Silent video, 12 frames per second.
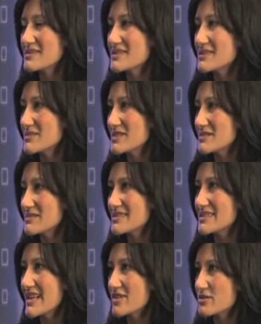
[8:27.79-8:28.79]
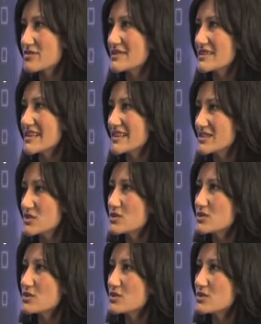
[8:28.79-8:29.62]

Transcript: symptoms that are related